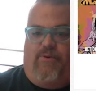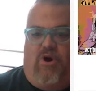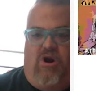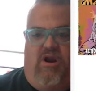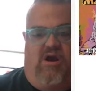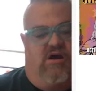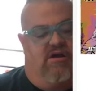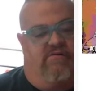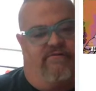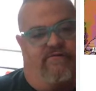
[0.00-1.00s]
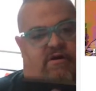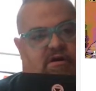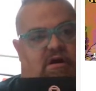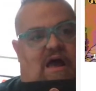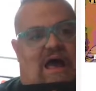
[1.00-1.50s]
part of
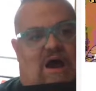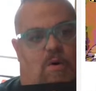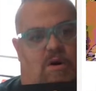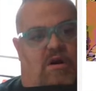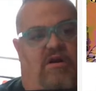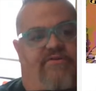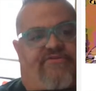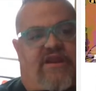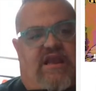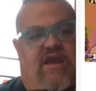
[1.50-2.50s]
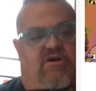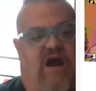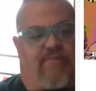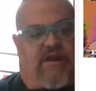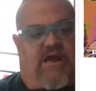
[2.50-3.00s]
our San Diego
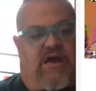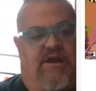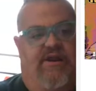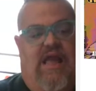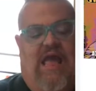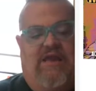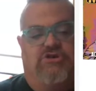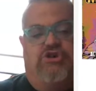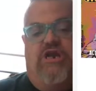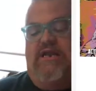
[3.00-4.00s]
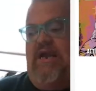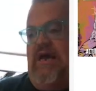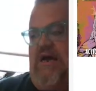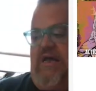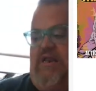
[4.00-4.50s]
Comic-Con and Gen
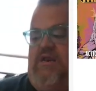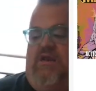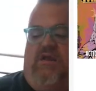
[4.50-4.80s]
Con